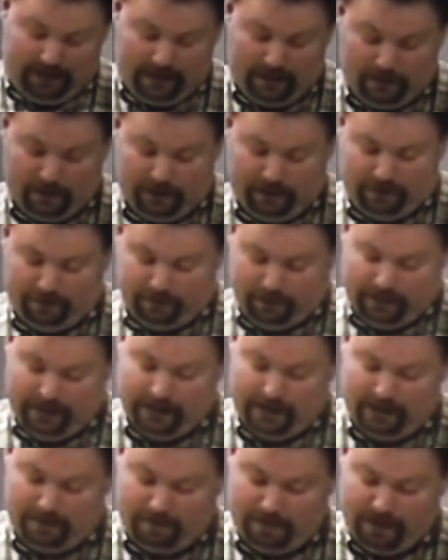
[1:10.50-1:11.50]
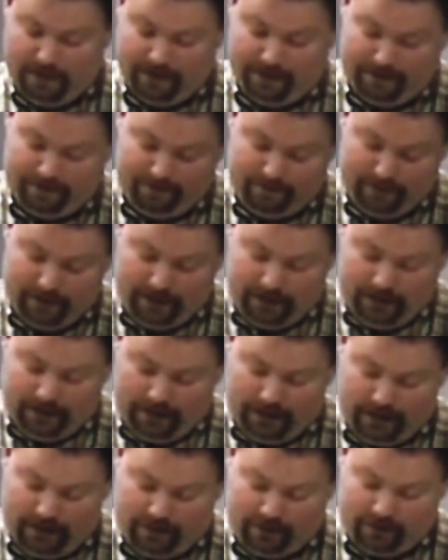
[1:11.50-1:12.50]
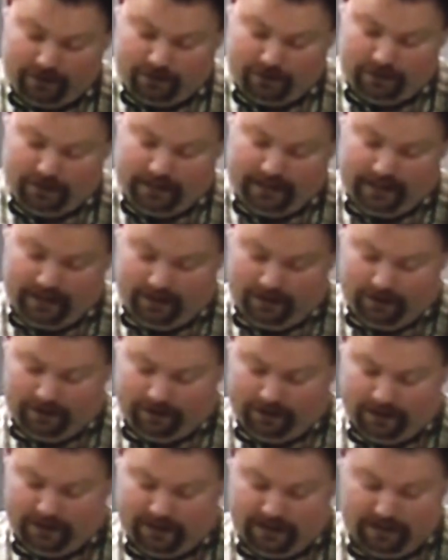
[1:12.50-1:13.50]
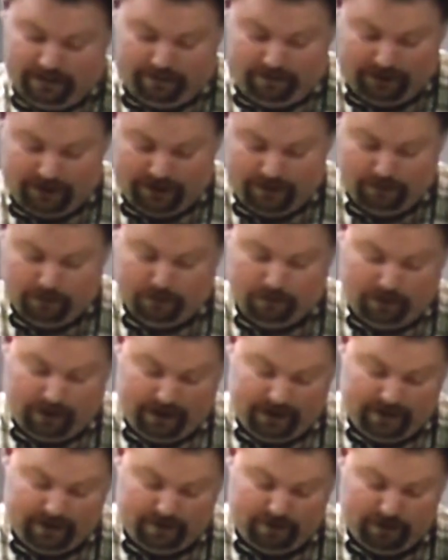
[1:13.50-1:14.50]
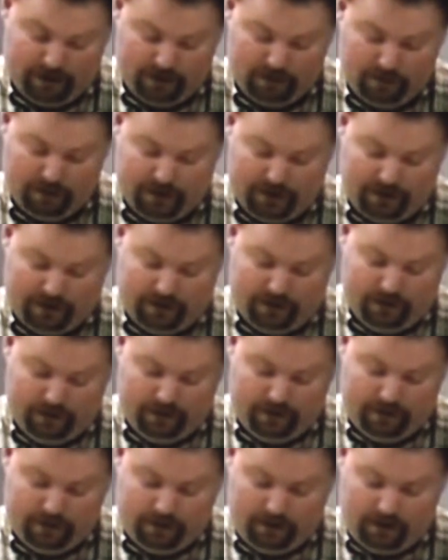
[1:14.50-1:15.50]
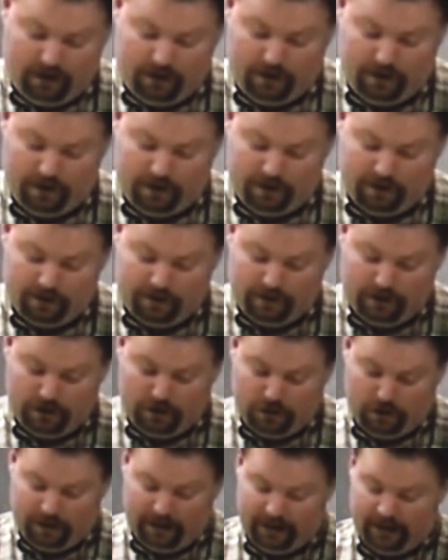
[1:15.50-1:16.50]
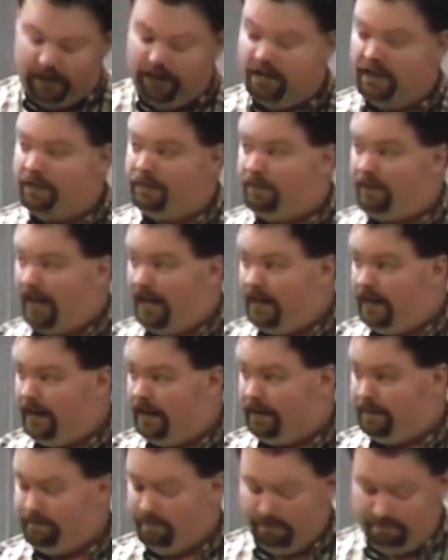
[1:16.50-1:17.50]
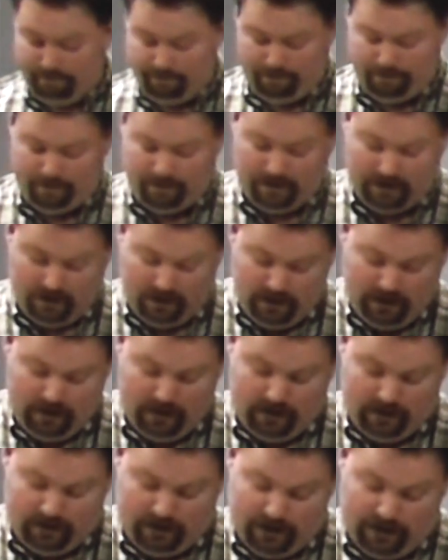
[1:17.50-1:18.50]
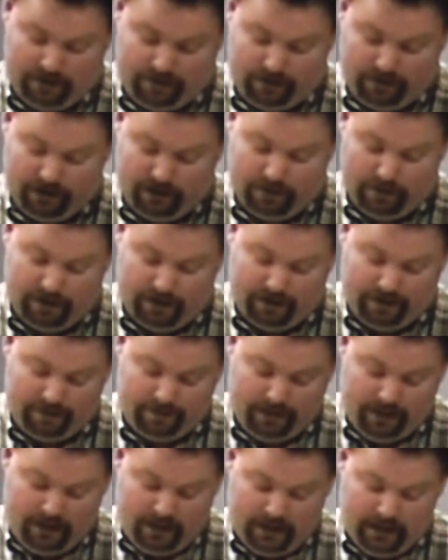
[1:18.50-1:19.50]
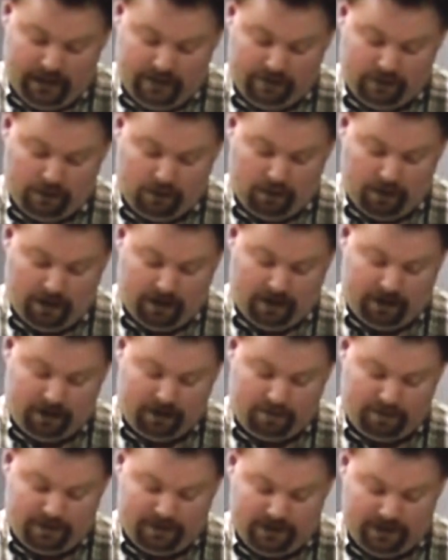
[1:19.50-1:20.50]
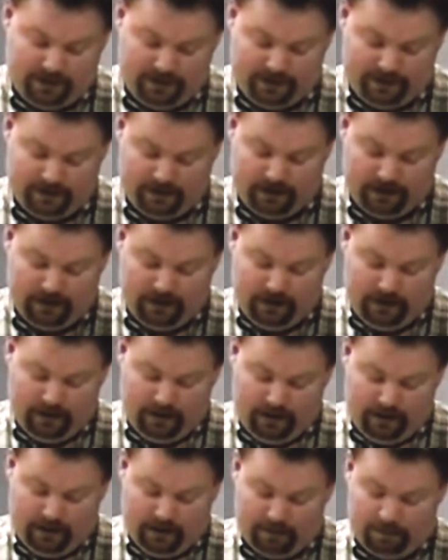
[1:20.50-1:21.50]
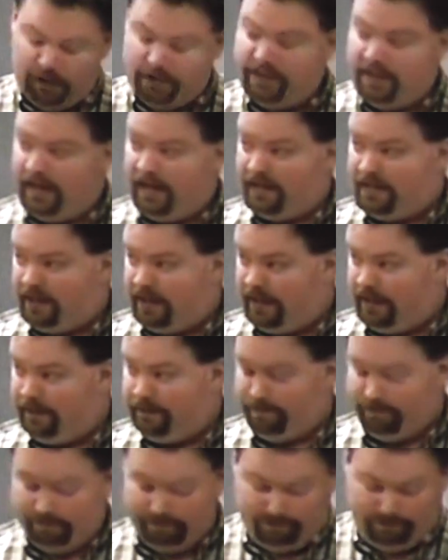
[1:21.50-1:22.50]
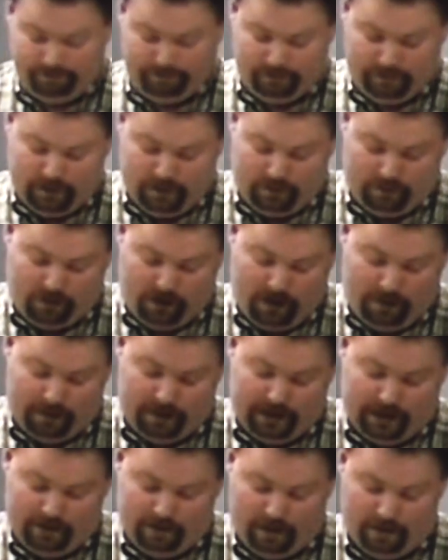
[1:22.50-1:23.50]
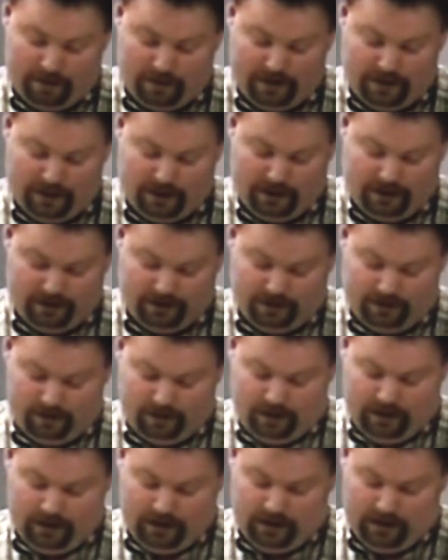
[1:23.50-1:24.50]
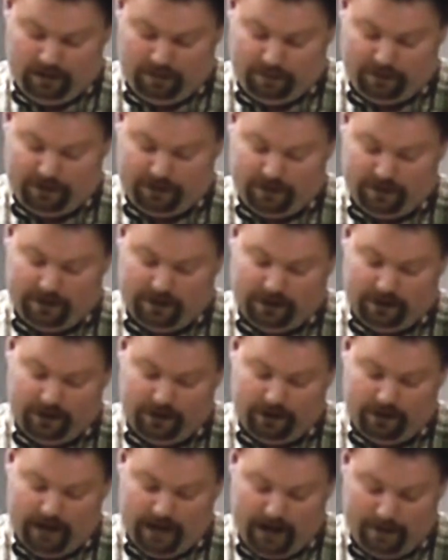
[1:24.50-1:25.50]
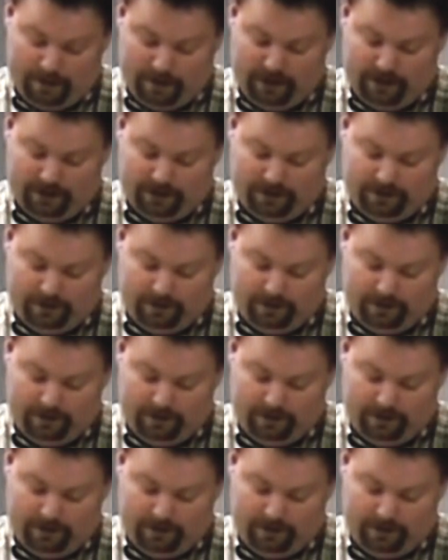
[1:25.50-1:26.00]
equally free and independent, and have certain inherent and indefeasible rights, among which are those of enjoying and defending life and liberty, and of acquiring, possessing, and protecting property and reputation, and of pursuing their own happiness.